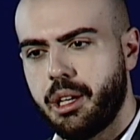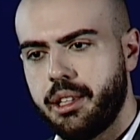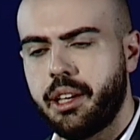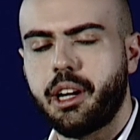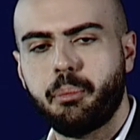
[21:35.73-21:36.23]

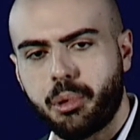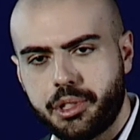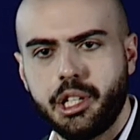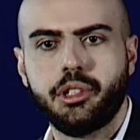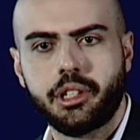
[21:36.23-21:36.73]
there are
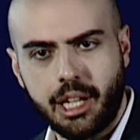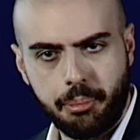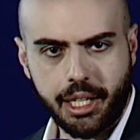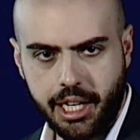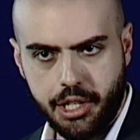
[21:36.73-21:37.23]
procedural
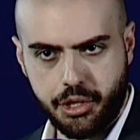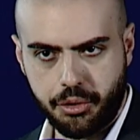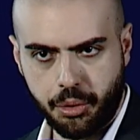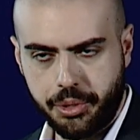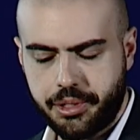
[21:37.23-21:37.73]
application
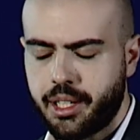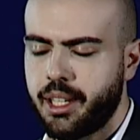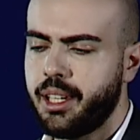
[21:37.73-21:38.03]
rules.